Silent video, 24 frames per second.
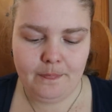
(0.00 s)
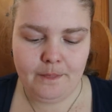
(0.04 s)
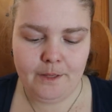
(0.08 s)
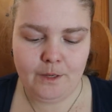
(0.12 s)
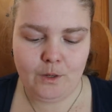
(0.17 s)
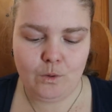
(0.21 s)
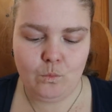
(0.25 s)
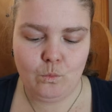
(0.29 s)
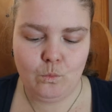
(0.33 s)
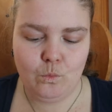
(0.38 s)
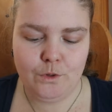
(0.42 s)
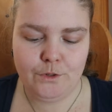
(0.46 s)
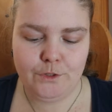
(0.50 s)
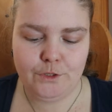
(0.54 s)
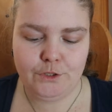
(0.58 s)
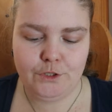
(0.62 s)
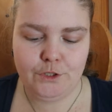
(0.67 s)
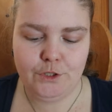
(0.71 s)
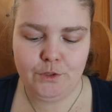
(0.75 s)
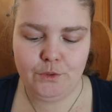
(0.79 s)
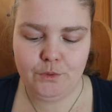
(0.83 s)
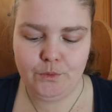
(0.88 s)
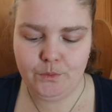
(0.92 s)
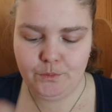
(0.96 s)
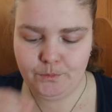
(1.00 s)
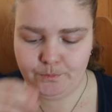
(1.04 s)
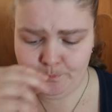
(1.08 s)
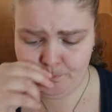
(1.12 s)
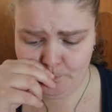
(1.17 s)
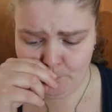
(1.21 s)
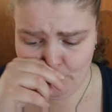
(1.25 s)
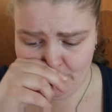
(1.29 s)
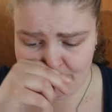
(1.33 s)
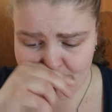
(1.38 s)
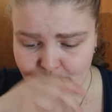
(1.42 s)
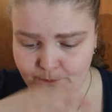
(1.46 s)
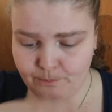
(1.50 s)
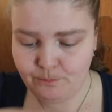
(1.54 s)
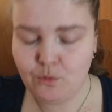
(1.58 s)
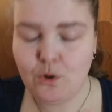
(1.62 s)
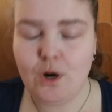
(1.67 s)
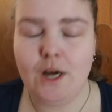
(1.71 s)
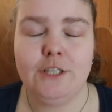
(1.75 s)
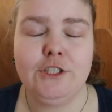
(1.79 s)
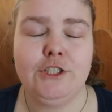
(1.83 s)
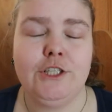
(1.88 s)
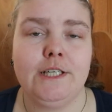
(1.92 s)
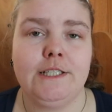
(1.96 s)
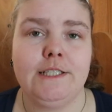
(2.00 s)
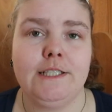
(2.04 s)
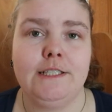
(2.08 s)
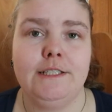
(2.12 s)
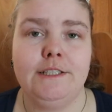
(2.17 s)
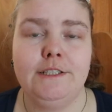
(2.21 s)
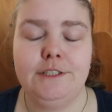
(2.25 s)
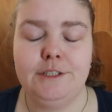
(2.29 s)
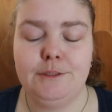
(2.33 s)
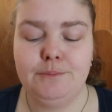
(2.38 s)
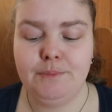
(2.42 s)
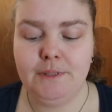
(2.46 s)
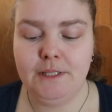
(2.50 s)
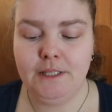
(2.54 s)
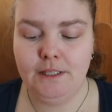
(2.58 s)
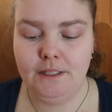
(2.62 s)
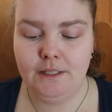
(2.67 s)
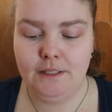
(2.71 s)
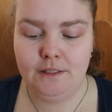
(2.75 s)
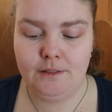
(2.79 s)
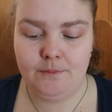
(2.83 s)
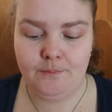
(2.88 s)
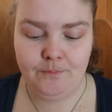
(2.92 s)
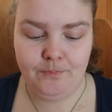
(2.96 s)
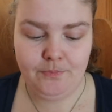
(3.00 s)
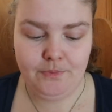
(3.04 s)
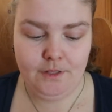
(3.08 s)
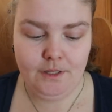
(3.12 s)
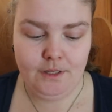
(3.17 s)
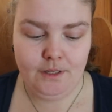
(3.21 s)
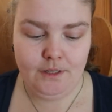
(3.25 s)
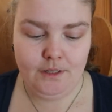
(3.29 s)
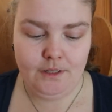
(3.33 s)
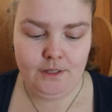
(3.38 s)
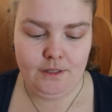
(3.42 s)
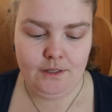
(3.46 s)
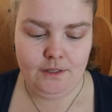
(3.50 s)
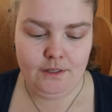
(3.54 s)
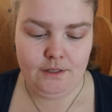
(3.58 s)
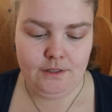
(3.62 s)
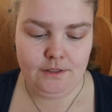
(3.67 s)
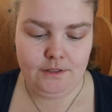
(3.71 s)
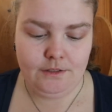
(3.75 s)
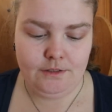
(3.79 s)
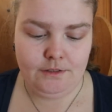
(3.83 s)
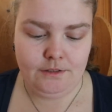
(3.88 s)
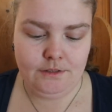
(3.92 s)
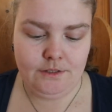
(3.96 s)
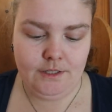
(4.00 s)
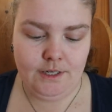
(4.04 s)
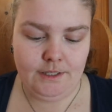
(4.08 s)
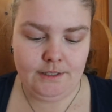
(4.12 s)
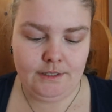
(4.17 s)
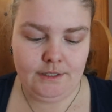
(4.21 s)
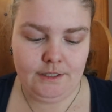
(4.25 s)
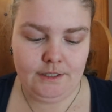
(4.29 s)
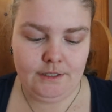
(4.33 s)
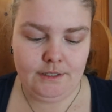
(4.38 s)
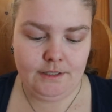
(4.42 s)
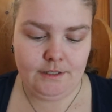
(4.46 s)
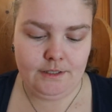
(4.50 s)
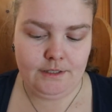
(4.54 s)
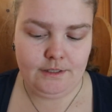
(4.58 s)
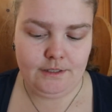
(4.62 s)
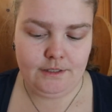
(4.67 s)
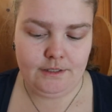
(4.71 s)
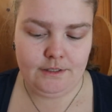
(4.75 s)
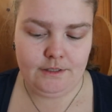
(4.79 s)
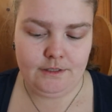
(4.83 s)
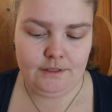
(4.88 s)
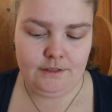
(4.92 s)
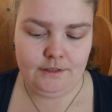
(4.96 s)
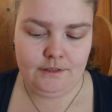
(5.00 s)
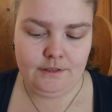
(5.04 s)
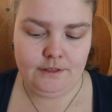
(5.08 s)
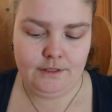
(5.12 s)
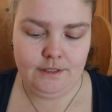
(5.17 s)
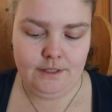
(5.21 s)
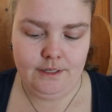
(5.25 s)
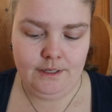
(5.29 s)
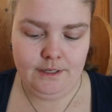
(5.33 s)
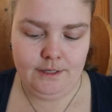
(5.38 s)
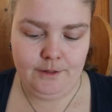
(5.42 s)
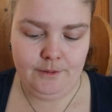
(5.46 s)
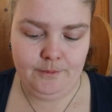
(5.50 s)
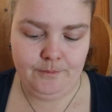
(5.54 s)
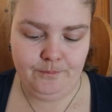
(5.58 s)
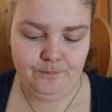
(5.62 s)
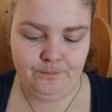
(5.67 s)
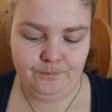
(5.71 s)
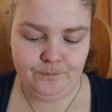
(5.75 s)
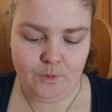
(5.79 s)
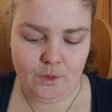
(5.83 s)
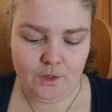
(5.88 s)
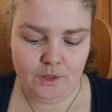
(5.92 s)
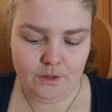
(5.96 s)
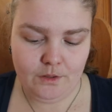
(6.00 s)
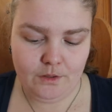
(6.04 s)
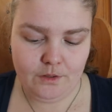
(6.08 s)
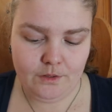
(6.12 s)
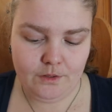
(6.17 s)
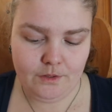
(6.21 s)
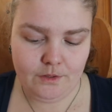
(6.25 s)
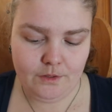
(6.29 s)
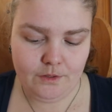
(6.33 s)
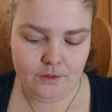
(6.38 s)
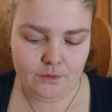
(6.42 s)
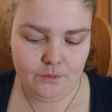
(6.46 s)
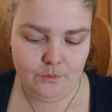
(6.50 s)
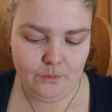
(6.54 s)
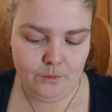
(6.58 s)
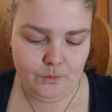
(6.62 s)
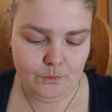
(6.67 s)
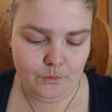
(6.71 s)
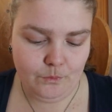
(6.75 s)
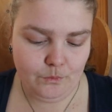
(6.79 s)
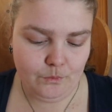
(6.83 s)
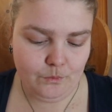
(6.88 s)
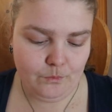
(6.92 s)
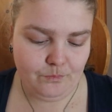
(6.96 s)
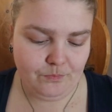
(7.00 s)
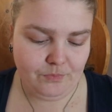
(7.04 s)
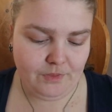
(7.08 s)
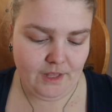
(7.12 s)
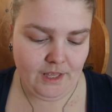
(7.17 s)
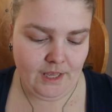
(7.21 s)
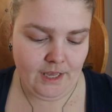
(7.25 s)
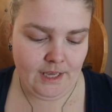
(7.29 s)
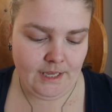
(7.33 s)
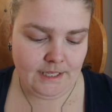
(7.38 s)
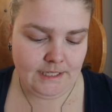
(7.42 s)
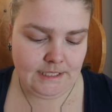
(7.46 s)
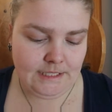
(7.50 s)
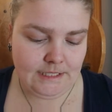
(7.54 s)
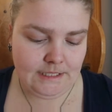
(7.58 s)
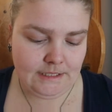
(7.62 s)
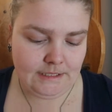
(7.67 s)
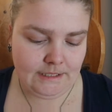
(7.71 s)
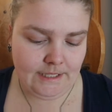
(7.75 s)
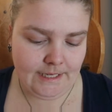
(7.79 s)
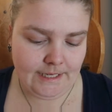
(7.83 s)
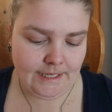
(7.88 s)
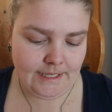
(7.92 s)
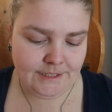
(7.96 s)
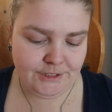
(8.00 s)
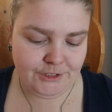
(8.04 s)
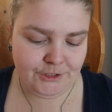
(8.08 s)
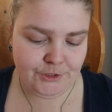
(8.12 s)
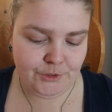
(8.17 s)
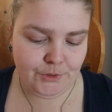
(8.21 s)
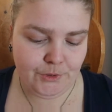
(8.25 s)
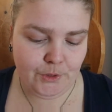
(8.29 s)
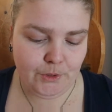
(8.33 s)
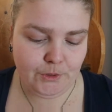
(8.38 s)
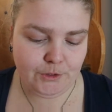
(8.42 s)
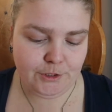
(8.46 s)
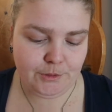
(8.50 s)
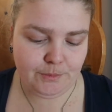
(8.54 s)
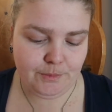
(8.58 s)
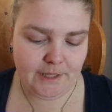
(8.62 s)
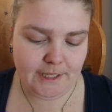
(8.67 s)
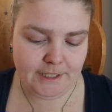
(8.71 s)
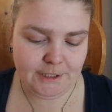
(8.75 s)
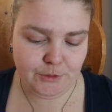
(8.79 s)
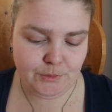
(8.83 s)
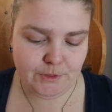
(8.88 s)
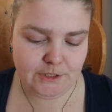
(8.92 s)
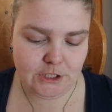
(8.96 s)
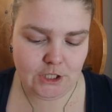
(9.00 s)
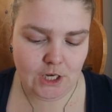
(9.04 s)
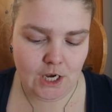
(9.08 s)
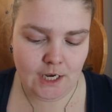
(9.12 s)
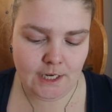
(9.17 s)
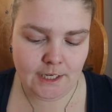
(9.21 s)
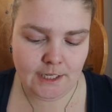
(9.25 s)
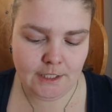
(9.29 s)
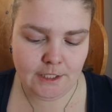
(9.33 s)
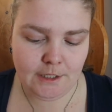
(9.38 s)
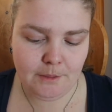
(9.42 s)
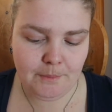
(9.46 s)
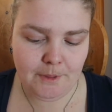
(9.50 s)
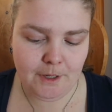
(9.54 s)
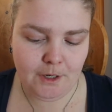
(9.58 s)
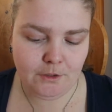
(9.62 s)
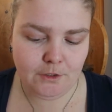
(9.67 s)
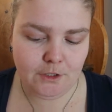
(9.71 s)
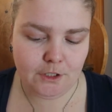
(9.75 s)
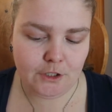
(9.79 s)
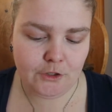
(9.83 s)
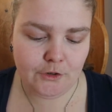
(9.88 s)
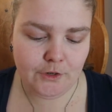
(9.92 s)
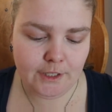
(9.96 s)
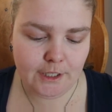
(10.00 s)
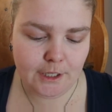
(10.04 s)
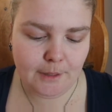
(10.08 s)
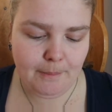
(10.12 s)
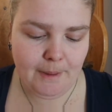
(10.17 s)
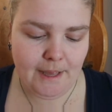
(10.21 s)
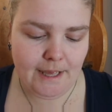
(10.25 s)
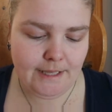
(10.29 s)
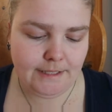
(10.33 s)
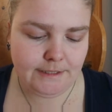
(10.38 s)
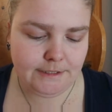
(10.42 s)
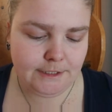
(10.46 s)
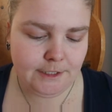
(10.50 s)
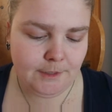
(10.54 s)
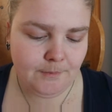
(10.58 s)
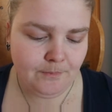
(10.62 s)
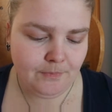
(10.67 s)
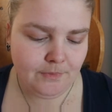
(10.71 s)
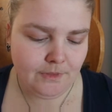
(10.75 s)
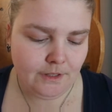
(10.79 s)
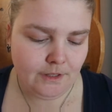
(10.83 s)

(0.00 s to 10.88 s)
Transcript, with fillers: like one or two what the project is being done um, and like in studio supplies when talking about acrylic paint,